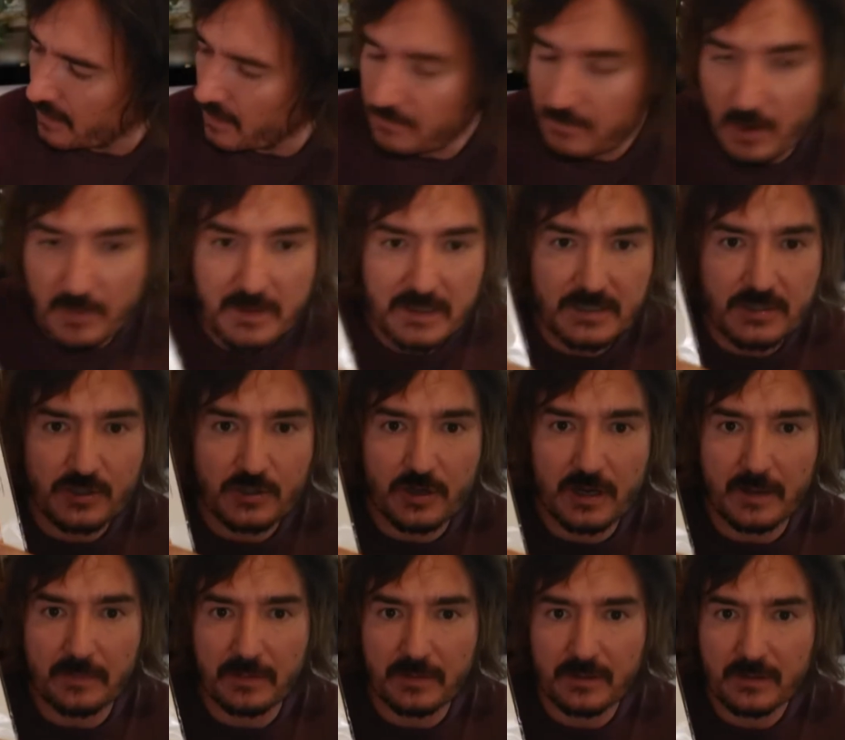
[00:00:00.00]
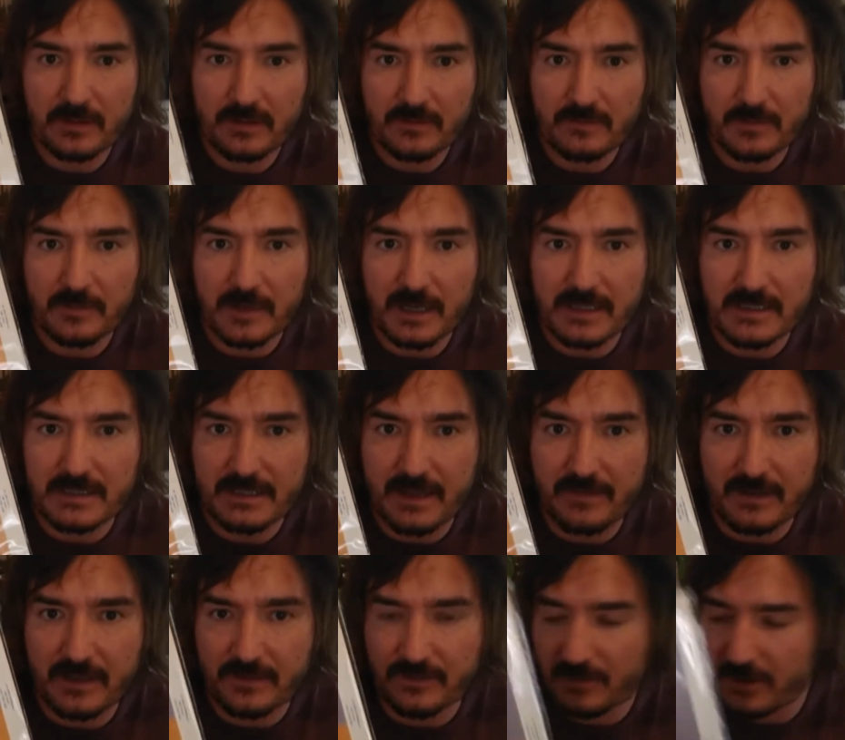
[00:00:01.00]
Mobius Trip from
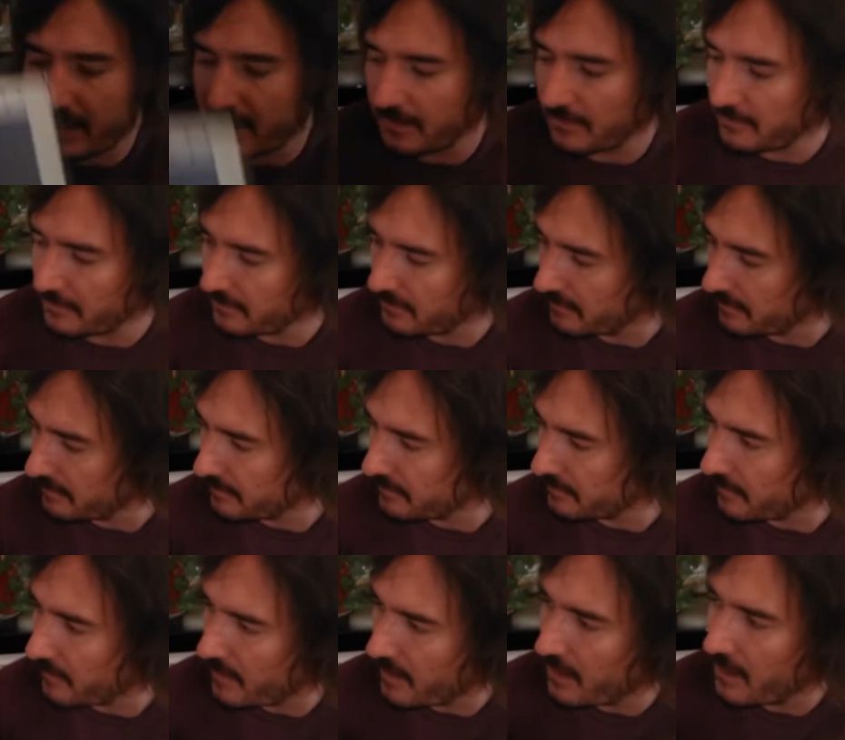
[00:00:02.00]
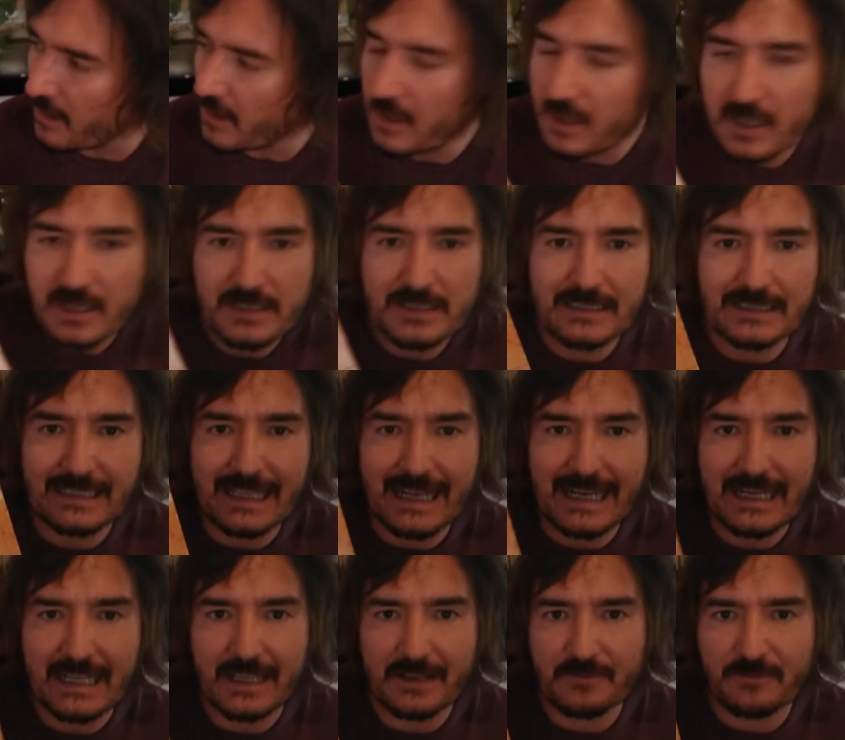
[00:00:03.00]
1973.
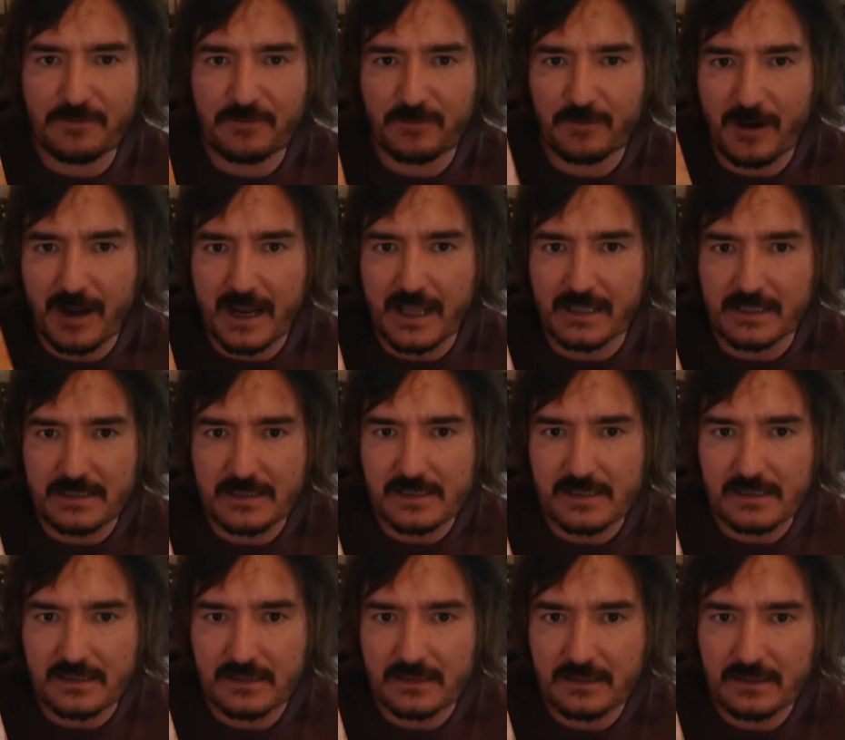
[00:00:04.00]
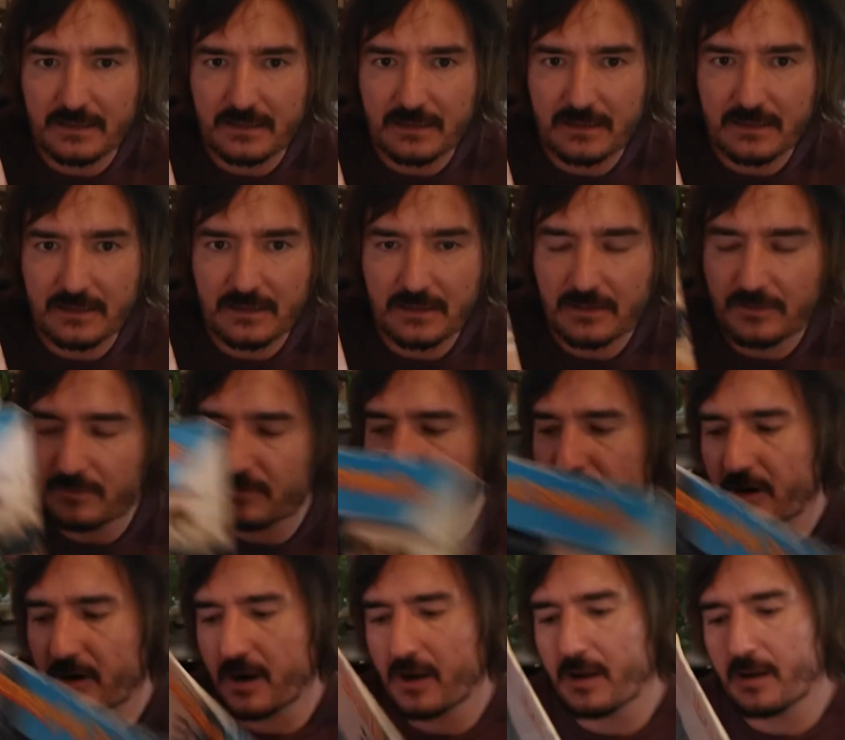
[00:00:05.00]
Delaney and Friends
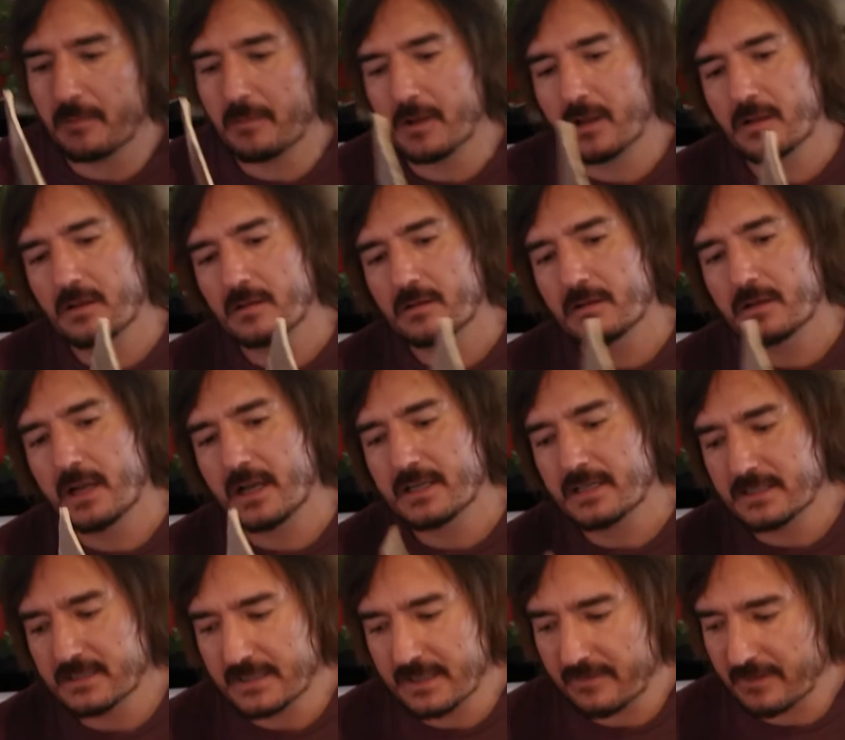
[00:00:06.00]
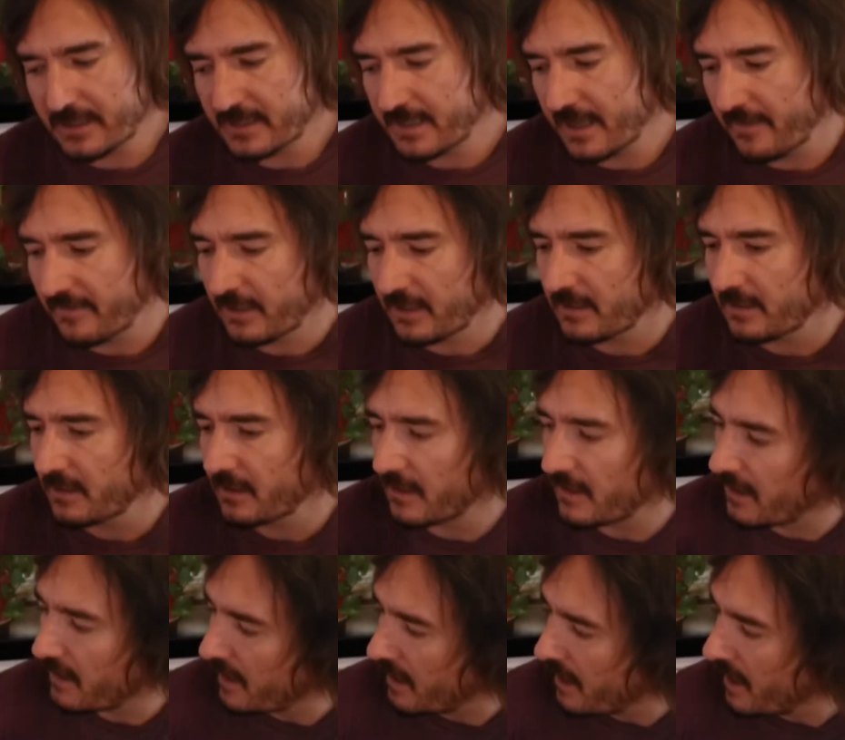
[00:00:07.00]
from 1977.
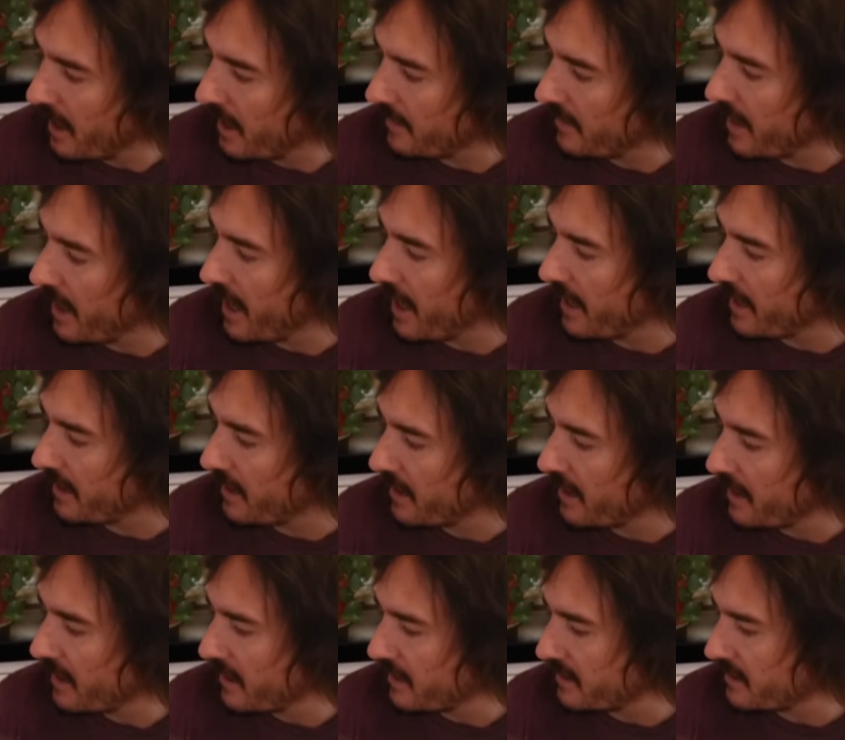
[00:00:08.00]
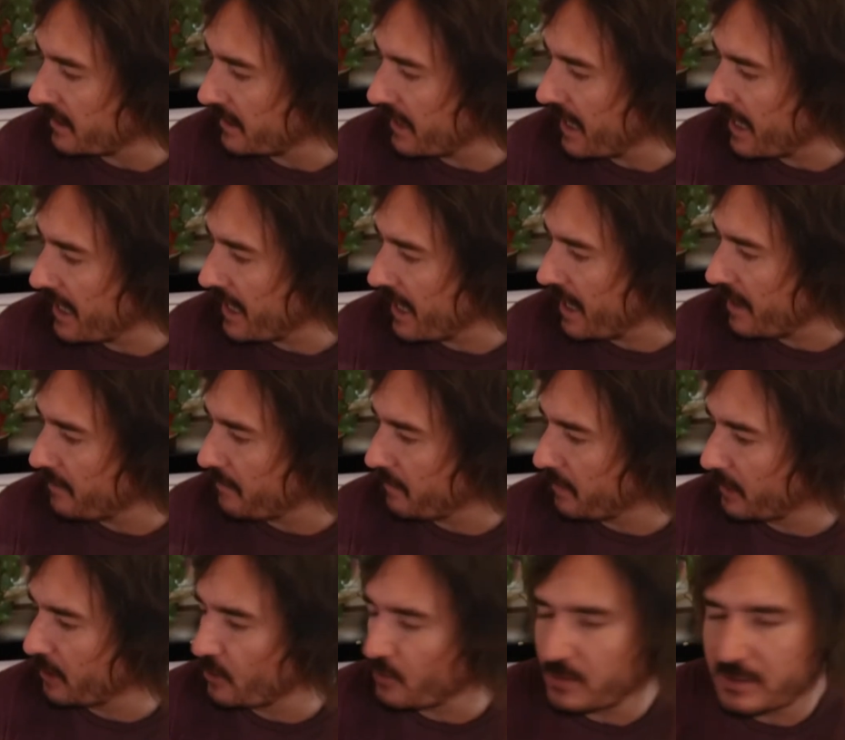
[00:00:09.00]
And then Delaney and
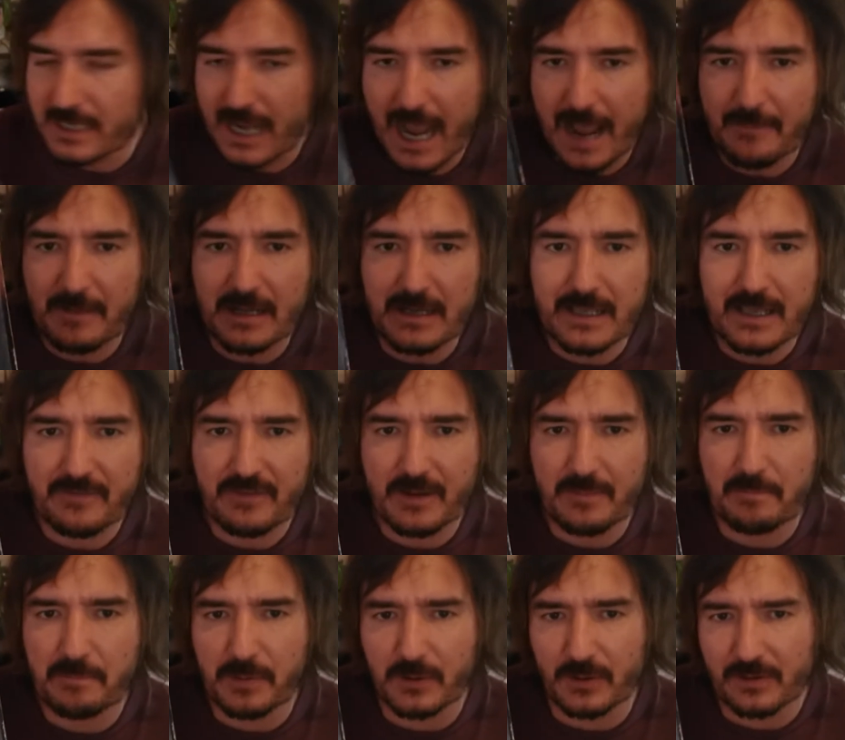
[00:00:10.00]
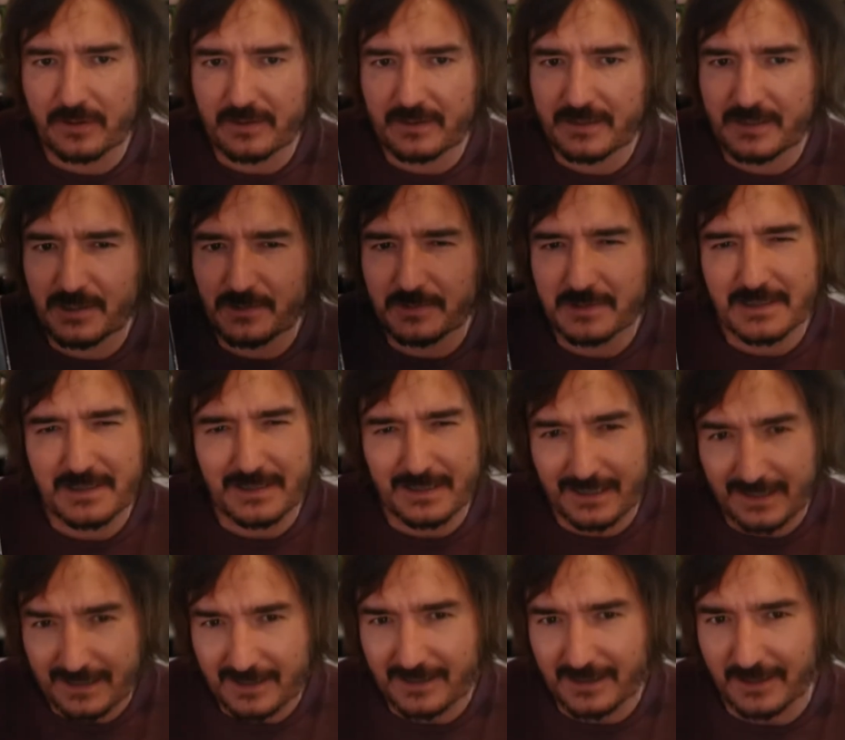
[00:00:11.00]
Blue Diamond, Giving Birth to a
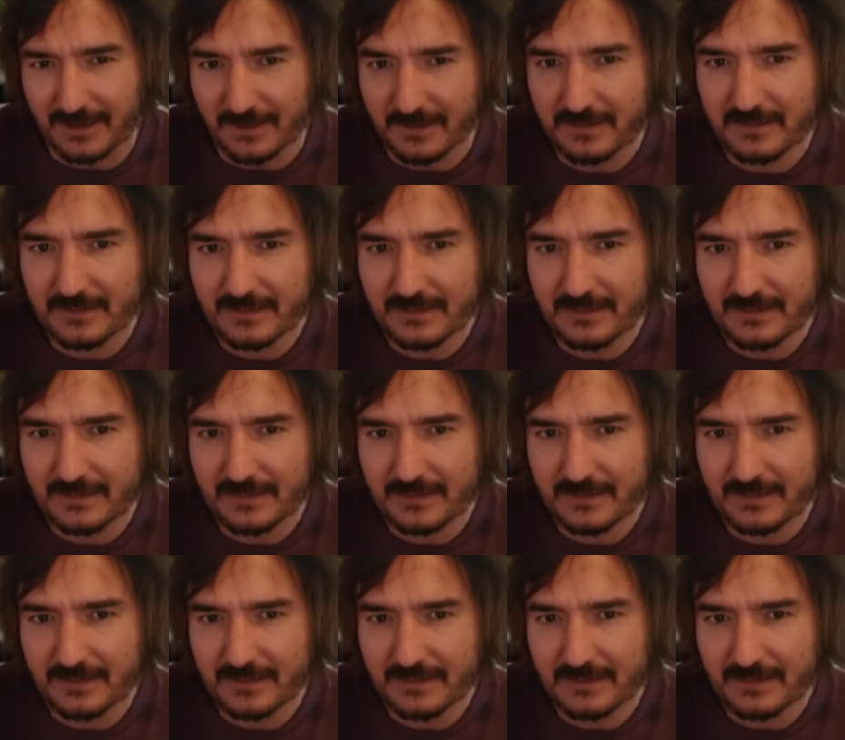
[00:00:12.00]
Song.